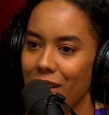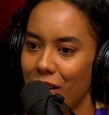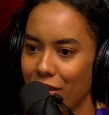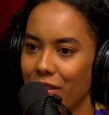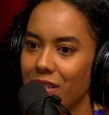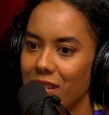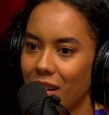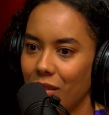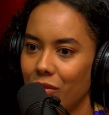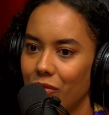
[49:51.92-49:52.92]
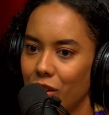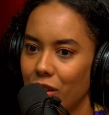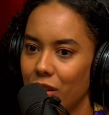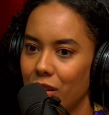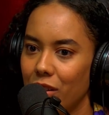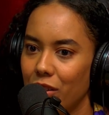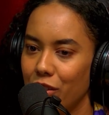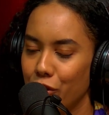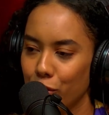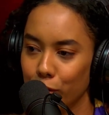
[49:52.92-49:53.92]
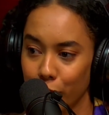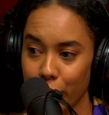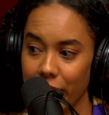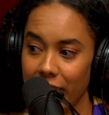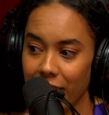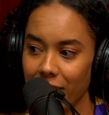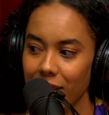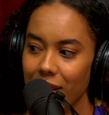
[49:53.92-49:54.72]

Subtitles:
on yourself. You're learning.